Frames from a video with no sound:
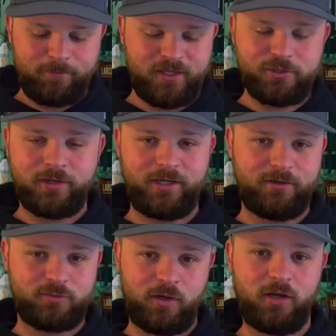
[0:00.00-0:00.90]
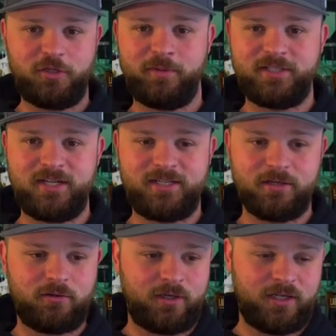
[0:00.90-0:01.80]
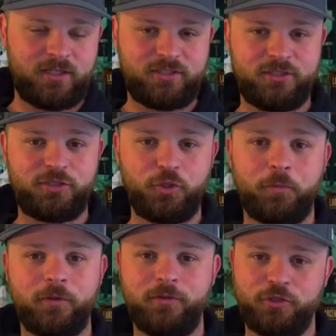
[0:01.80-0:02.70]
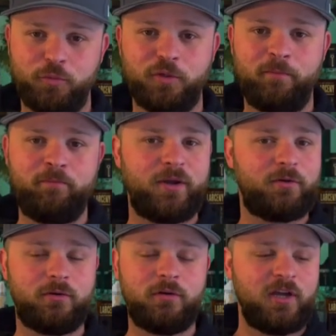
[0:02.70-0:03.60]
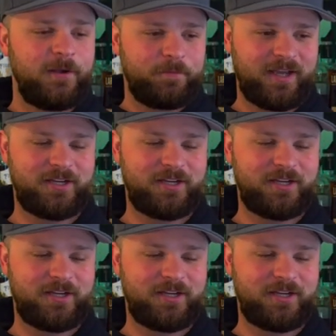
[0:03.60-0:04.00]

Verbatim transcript: This right here is 100% Dickel and it is just super, super mineral. I